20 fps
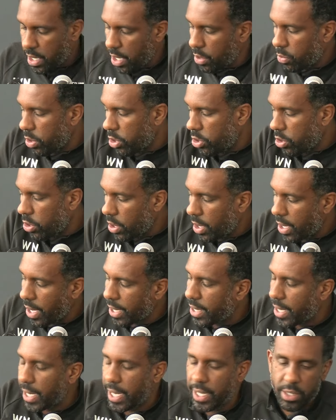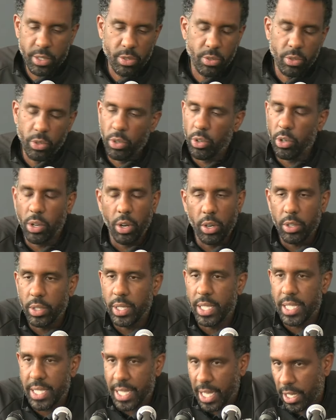Can we jog like that? You know, all
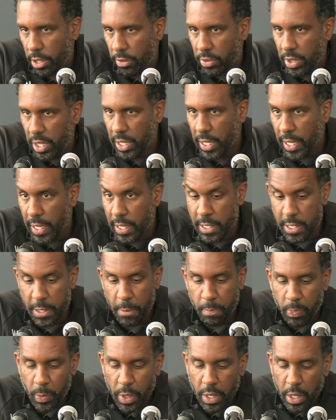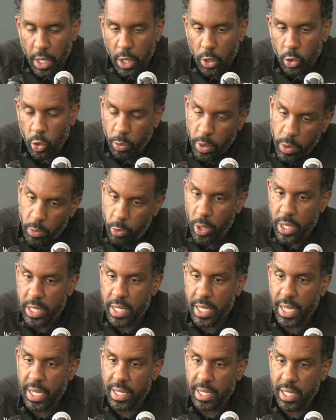these kind of details to be
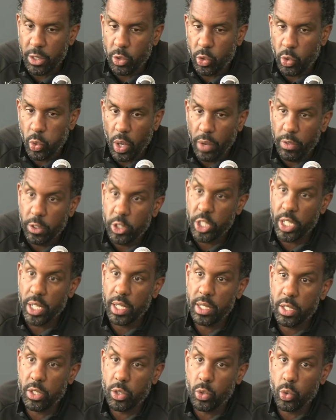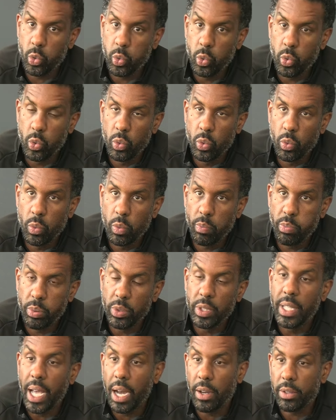precise and to have a chance to
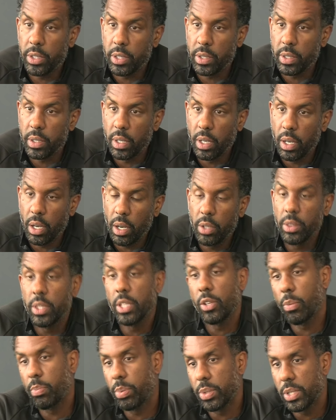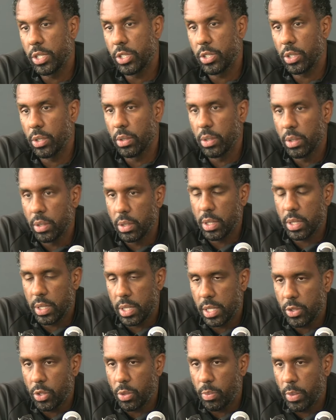put doubt on the opposition.
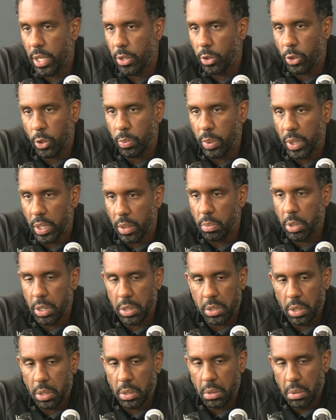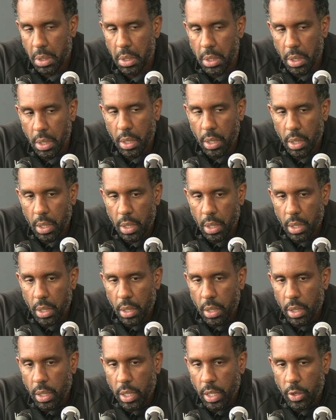This is the main topic. But
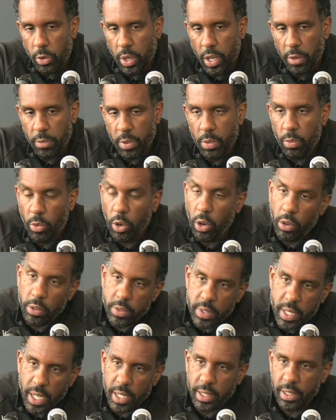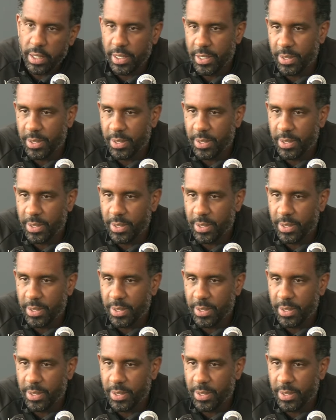it could have been more offside.